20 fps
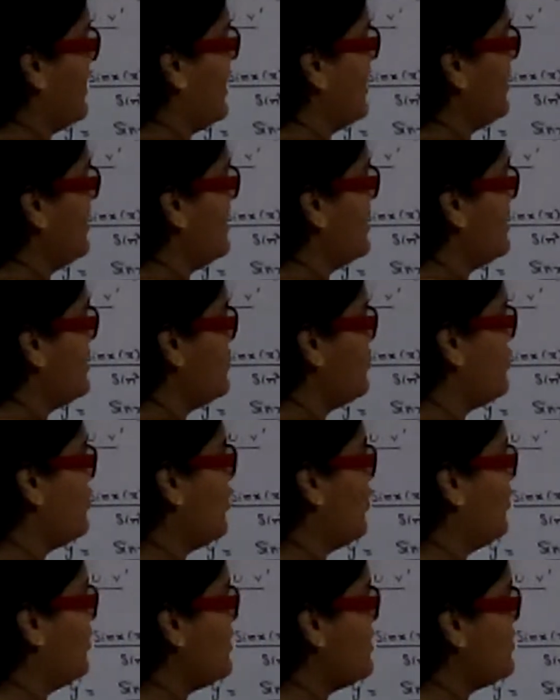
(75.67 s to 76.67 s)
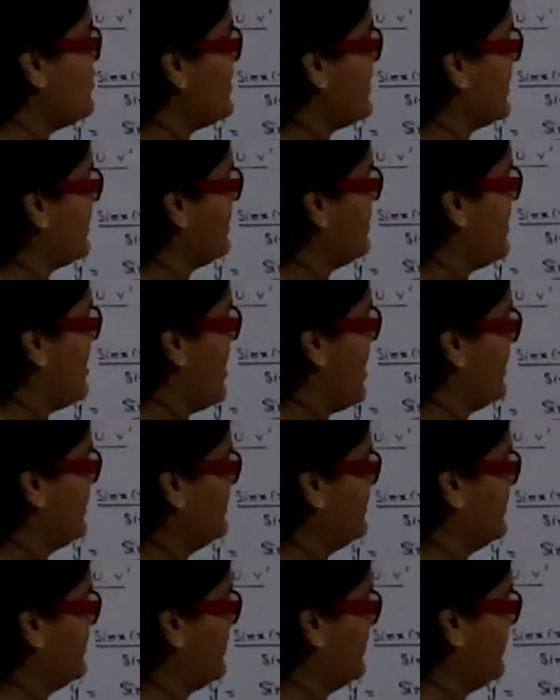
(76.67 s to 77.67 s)
and here you go, you get the
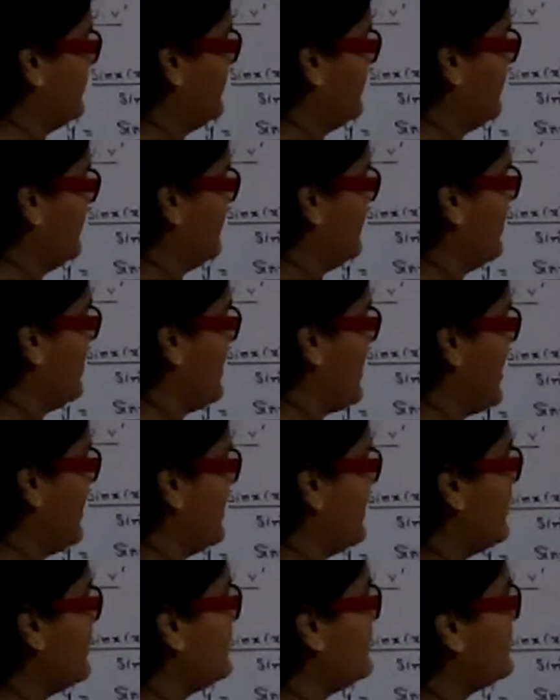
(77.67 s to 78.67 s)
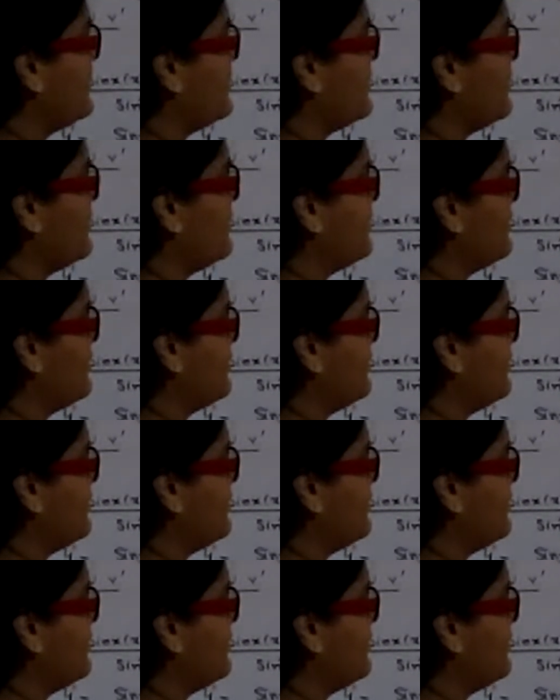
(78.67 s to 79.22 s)
answer. That is,